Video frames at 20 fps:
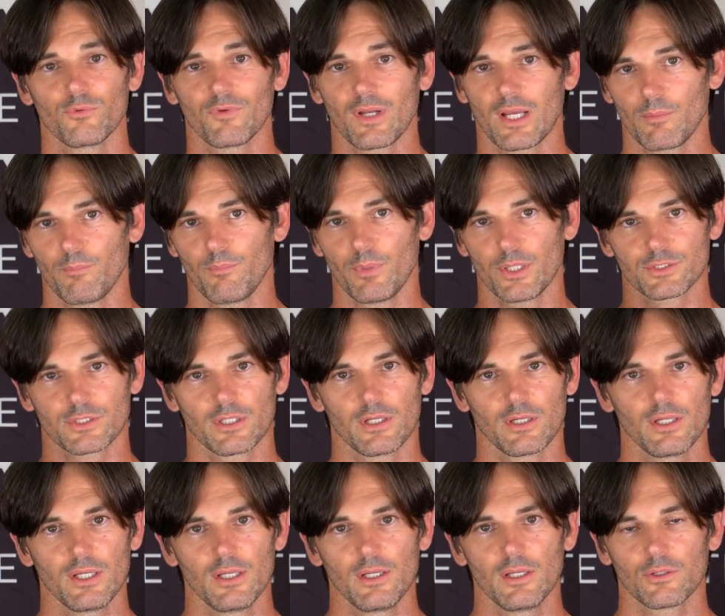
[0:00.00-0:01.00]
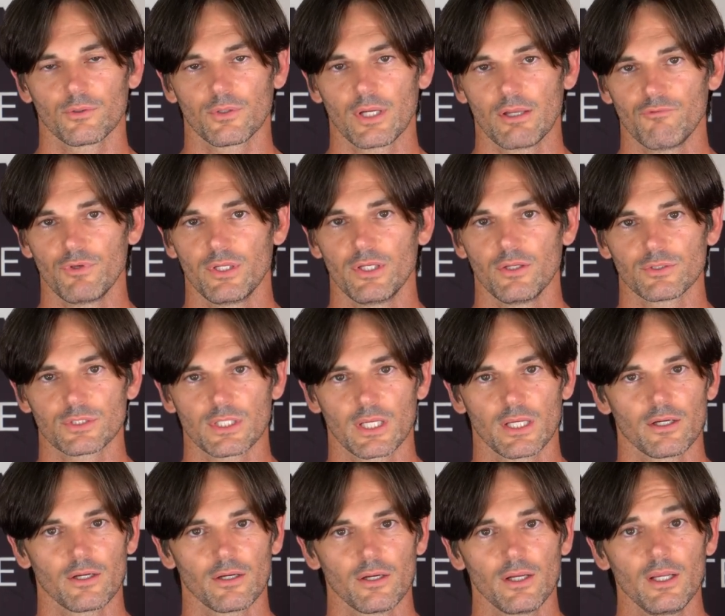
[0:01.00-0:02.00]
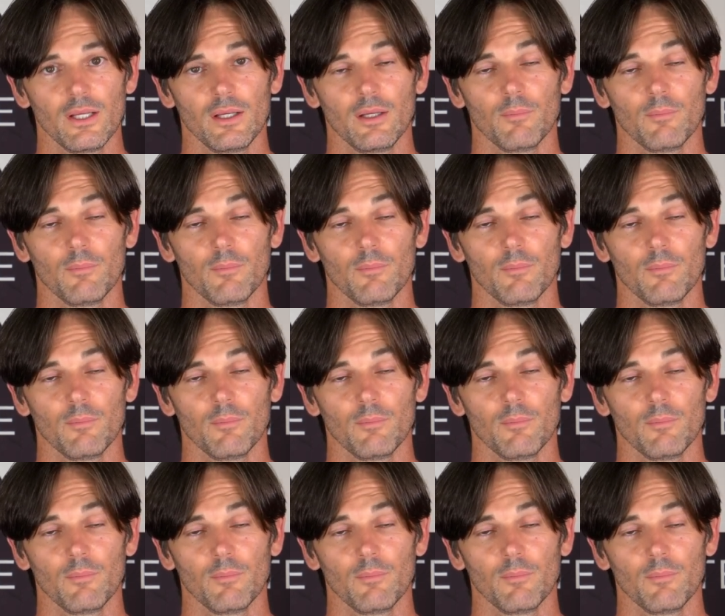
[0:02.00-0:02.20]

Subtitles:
we've got a bunch of great videos here,